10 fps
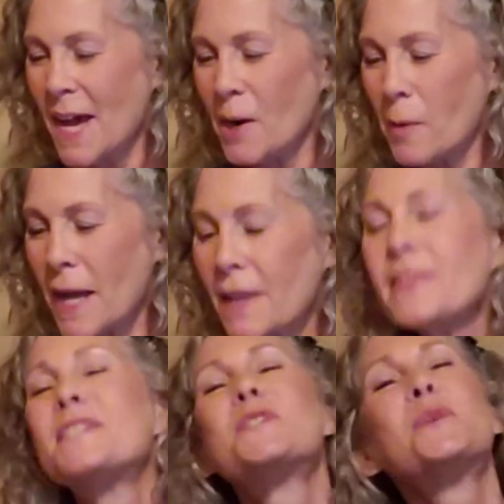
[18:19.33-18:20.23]
Well,
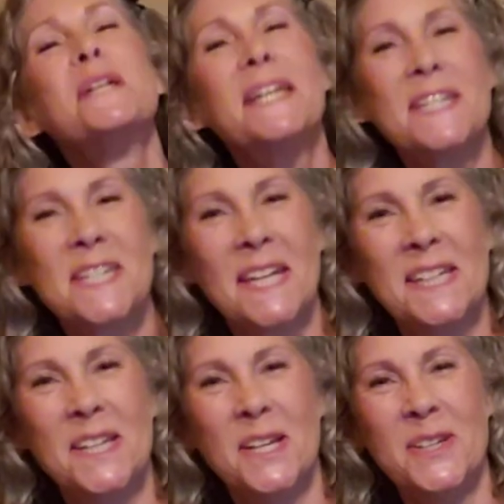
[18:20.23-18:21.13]
the story
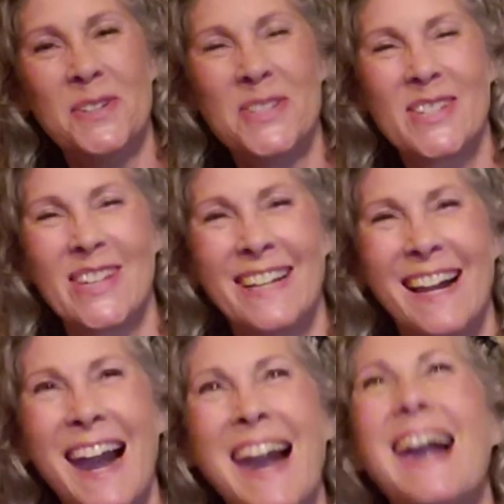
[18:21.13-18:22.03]
continues,
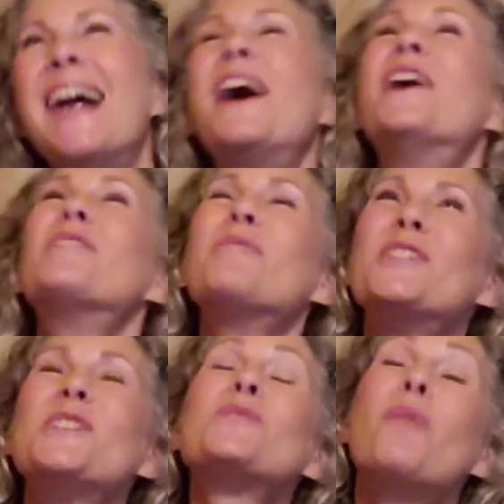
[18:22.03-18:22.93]

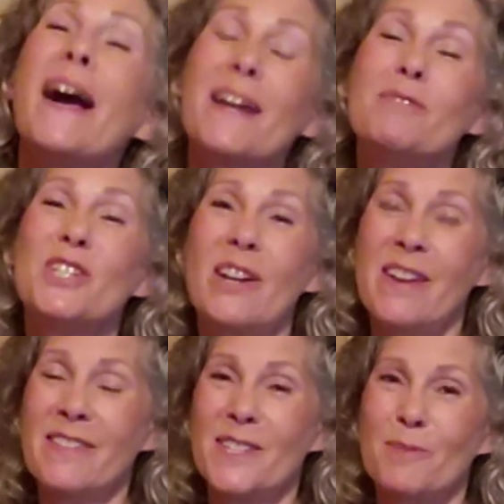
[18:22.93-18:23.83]
which is why I'm
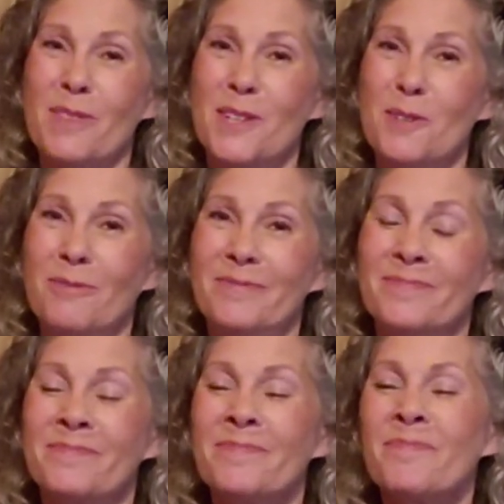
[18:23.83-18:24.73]
sharing this with you.
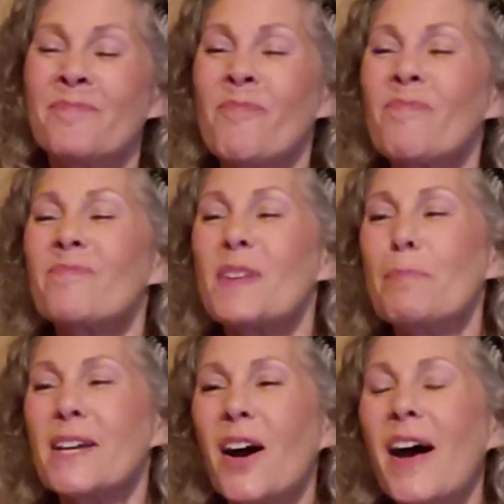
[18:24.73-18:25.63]

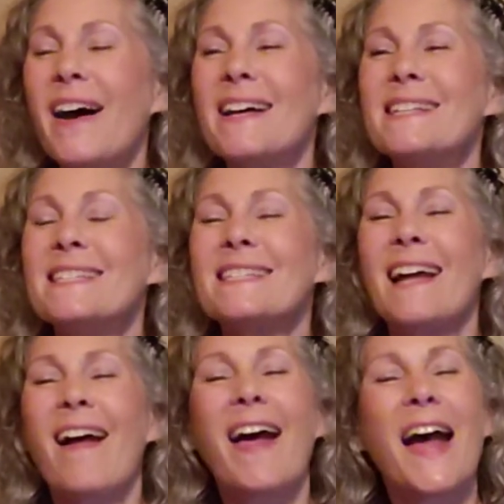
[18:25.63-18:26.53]
Because
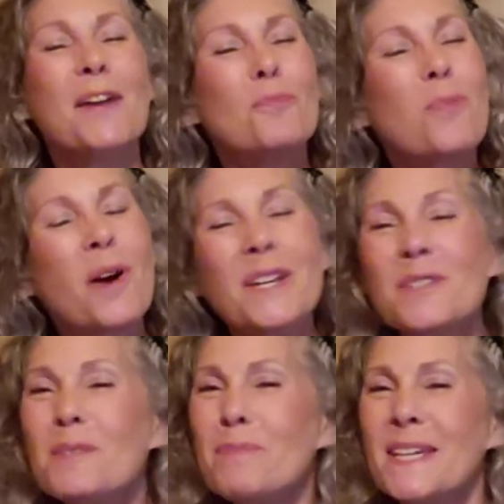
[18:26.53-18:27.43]
I want you
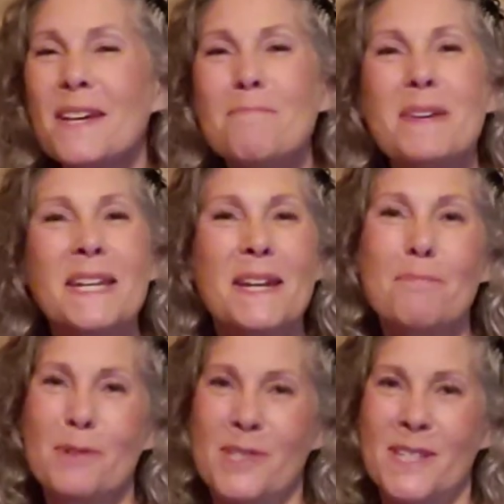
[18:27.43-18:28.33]
to be committed and
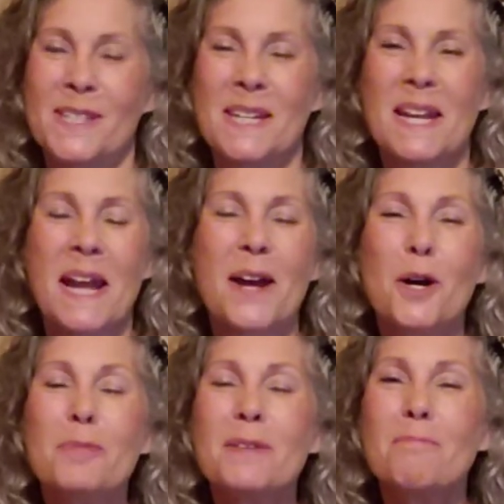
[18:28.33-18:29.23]
persistent, and I
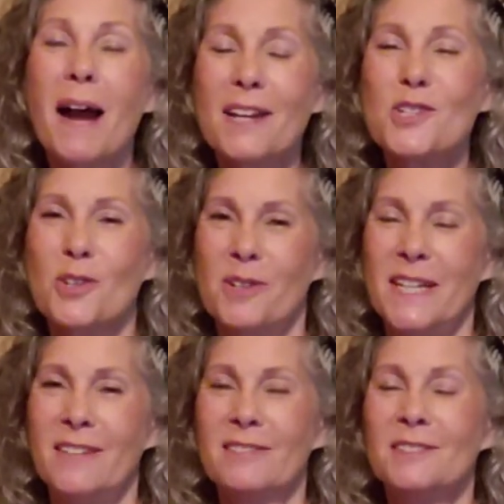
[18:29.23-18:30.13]
hope that my
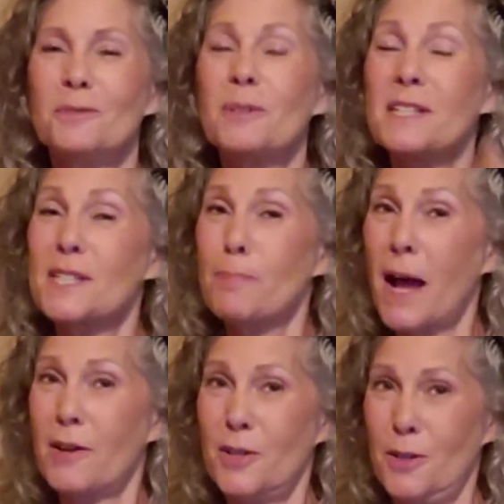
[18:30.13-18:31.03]
journey will
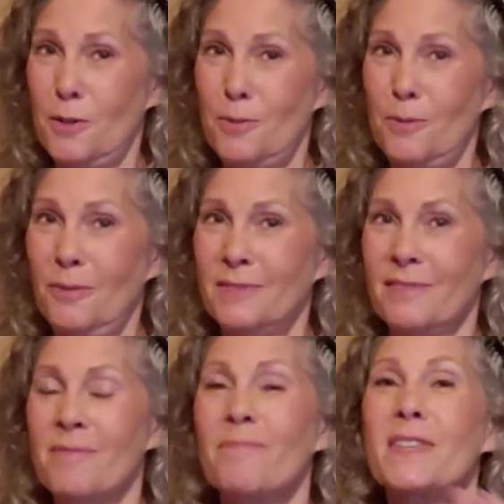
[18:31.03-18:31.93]
inspire you
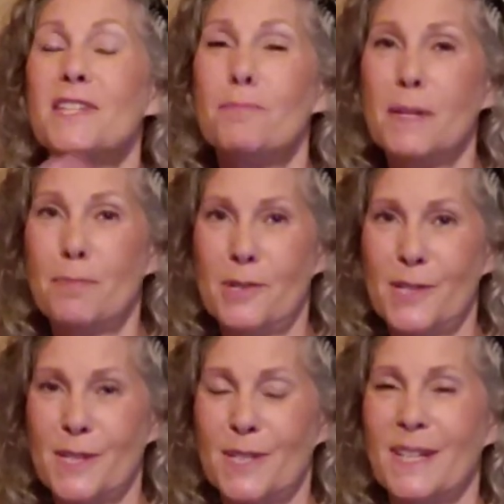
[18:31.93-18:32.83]
to be
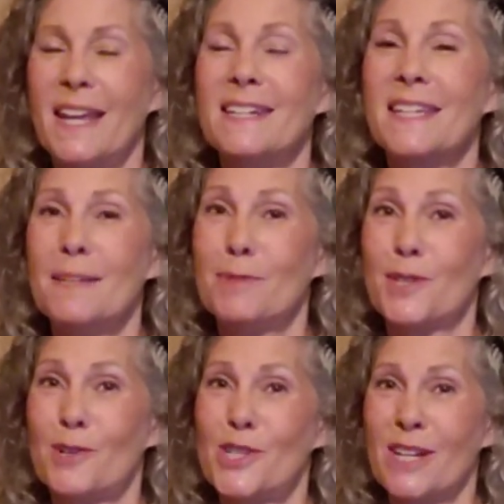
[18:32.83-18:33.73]
persistent and to keep
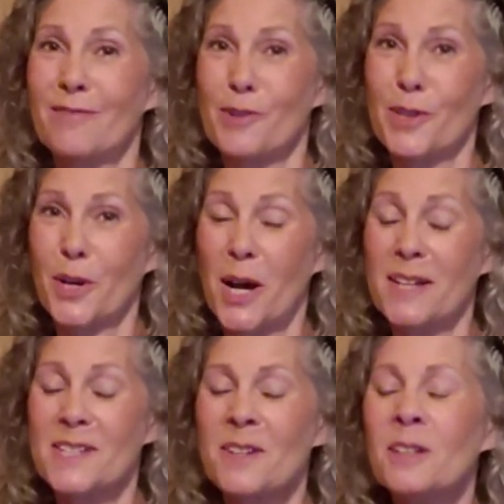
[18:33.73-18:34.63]
searching for the
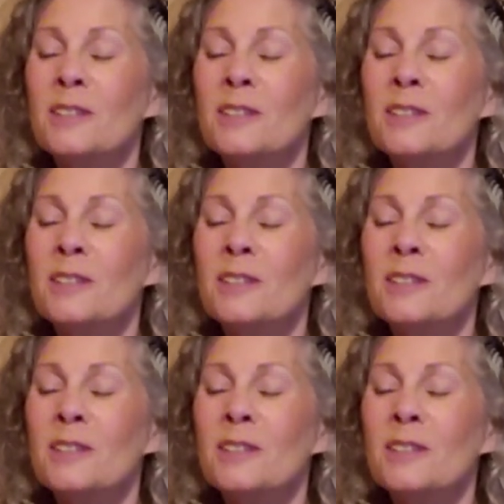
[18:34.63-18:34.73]
cause.